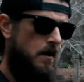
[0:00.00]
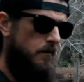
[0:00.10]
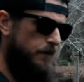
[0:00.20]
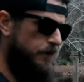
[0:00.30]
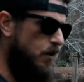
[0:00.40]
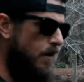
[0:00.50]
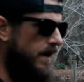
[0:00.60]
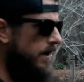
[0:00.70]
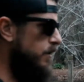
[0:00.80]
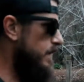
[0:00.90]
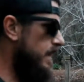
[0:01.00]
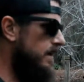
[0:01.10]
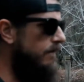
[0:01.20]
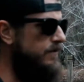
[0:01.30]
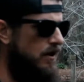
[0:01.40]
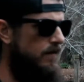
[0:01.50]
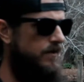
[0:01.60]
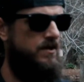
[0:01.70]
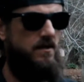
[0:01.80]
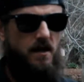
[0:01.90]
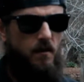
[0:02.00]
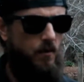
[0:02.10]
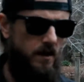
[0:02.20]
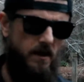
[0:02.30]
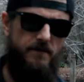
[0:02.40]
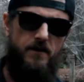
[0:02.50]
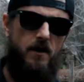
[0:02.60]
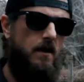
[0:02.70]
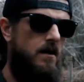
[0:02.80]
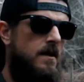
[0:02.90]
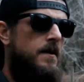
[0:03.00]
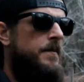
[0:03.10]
But if you're going out and you're being of service to someone, if you're,